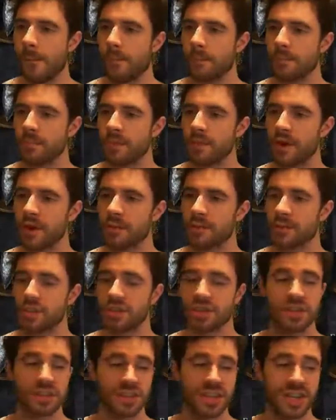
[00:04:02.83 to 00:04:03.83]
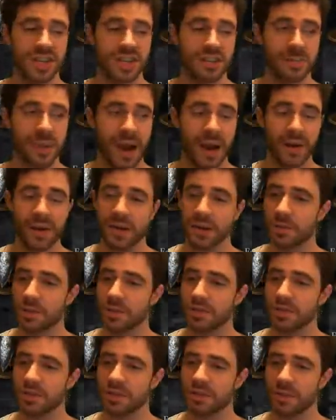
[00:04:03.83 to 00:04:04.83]
But just because he is
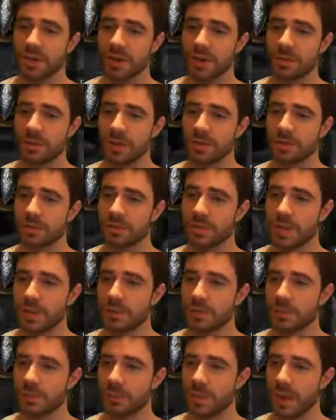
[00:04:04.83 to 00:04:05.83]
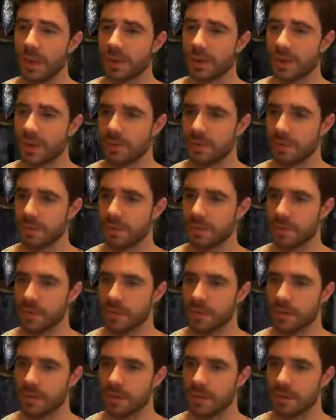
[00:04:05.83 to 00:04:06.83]
parryable doesn't mean I'm going to be able to parry him.
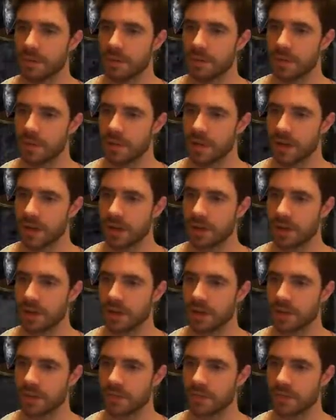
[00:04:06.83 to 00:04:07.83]
I mean, that guy...